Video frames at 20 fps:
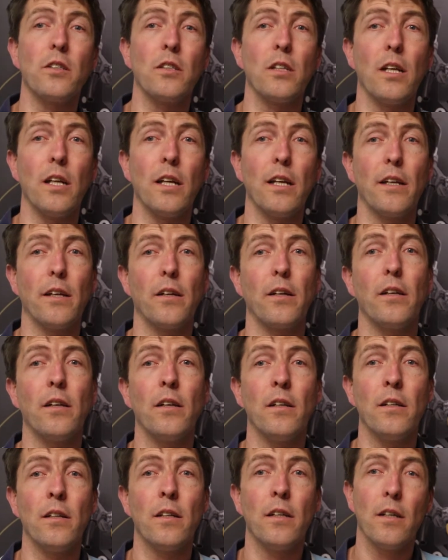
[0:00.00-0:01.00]
cylinder,
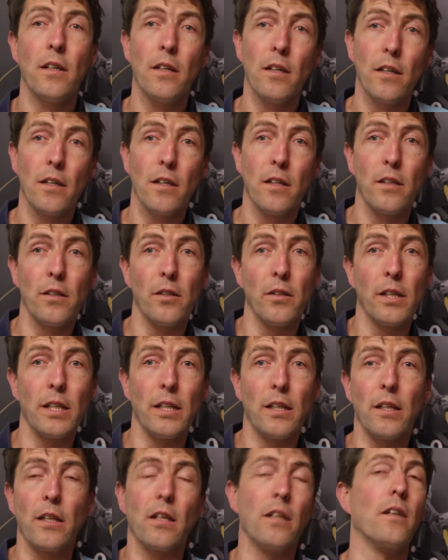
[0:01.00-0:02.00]
you
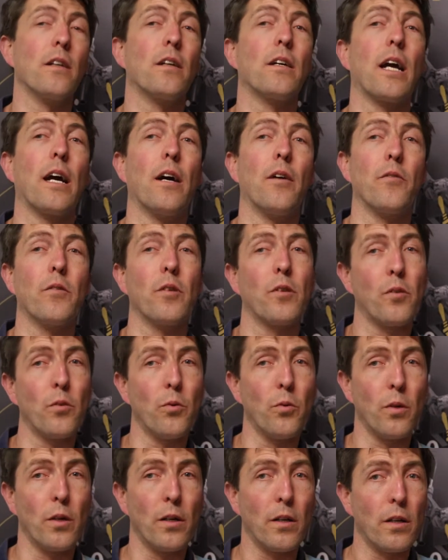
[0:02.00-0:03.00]
need the
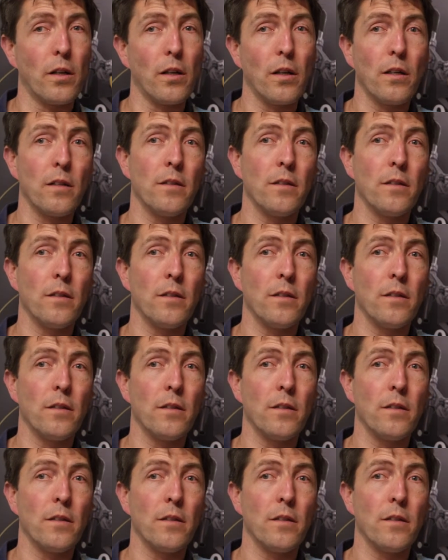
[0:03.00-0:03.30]
undercountercooler,